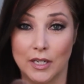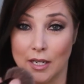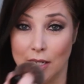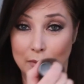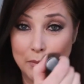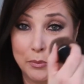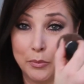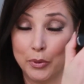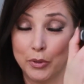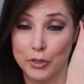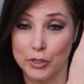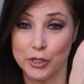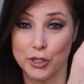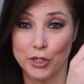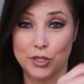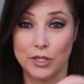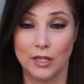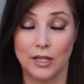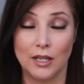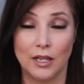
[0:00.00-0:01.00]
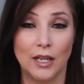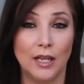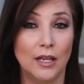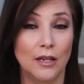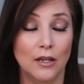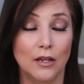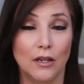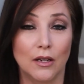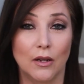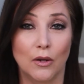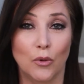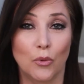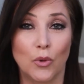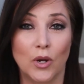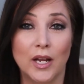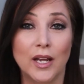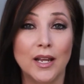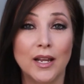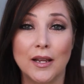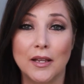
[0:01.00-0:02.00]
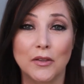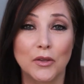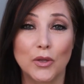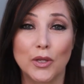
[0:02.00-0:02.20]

and pushed it away,